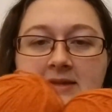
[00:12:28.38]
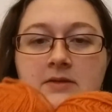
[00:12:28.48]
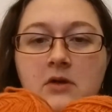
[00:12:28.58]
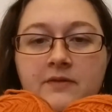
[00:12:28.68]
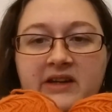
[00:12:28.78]

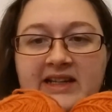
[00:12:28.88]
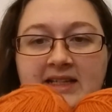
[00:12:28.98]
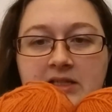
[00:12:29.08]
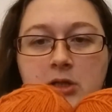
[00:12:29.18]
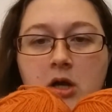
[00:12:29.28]
is not a
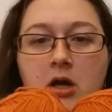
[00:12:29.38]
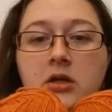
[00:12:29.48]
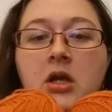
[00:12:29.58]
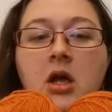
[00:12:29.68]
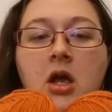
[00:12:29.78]
variegated
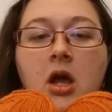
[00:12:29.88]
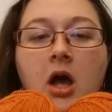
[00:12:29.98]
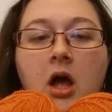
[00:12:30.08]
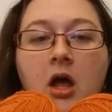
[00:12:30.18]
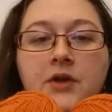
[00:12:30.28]
yarn,
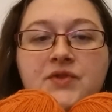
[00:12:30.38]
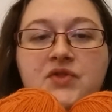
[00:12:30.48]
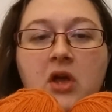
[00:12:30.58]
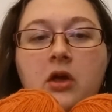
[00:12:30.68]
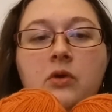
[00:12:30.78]

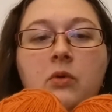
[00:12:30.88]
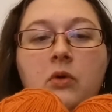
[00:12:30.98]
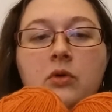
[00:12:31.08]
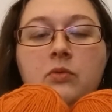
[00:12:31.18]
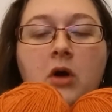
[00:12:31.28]
so
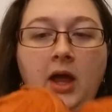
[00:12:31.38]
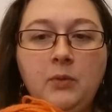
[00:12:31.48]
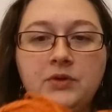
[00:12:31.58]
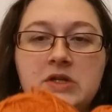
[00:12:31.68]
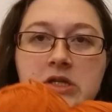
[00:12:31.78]
what I
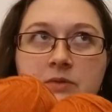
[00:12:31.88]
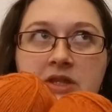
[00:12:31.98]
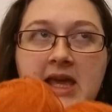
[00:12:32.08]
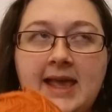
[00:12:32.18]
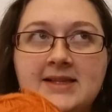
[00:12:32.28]
want to do
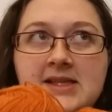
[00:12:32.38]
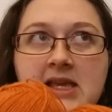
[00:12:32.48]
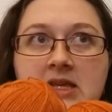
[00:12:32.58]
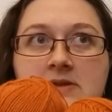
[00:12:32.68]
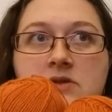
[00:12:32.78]
with this
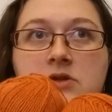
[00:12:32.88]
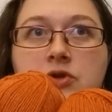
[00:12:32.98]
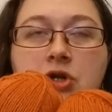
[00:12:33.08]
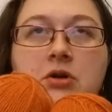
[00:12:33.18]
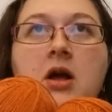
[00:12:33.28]
is to
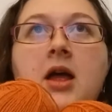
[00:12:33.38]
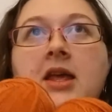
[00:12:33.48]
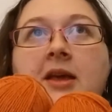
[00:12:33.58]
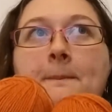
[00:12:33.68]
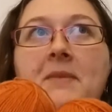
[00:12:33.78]

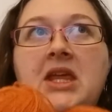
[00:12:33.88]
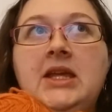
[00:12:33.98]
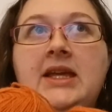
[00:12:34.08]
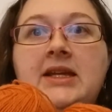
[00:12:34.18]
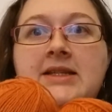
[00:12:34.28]
try
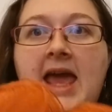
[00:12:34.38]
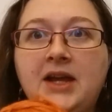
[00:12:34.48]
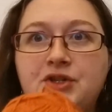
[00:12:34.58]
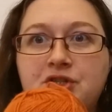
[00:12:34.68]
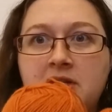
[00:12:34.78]
making
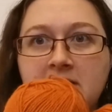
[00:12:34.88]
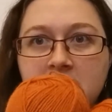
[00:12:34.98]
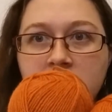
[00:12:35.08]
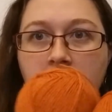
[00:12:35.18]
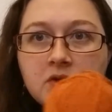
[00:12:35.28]
texture in
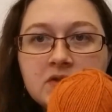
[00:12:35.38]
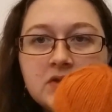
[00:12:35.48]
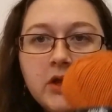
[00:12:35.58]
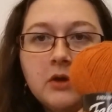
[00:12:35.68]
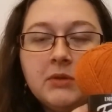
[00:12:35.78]
socks.
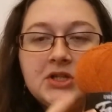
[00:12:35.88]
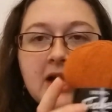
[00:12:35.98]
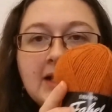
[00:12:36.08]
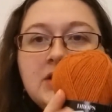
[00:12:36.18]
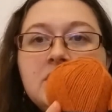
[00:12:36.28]
So my
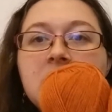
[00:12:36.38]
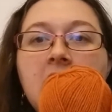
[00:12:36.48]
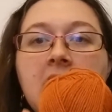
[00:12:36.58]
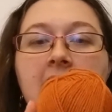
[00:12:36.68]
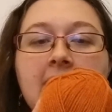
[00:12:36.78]
challenge
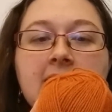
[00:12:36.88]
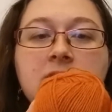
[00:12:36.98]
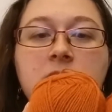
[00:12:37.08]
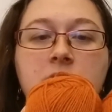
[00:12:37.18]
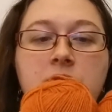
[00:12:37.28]

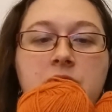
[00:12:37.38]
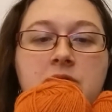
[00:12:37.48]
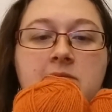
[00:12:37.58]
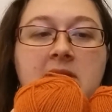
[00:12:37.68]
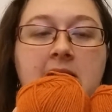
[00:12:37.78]
is to do
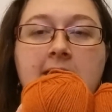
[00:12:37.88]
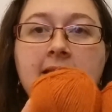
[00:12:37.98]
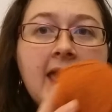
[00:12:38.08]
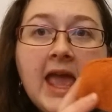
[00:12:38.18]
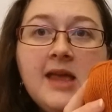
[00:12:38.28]
something like a
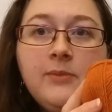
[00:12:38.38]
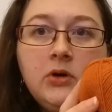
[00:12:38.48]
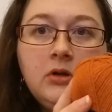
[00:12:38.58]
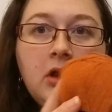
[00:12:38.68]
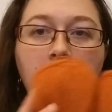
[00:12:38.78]

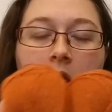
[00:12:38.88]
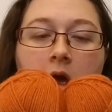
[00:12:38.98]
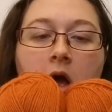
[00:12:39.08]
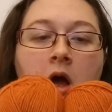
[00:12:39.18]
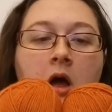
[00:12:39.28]
cable,
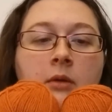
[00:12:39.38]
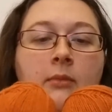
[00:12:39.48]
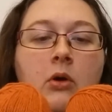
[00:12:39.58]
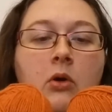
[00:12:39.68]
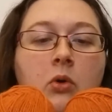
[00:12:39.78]

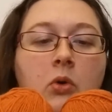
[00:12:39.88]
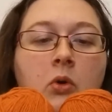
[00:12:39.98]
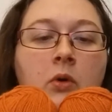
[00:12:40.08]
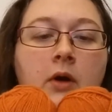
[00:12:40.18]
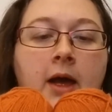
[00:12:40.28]

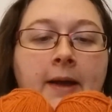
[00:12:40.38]
or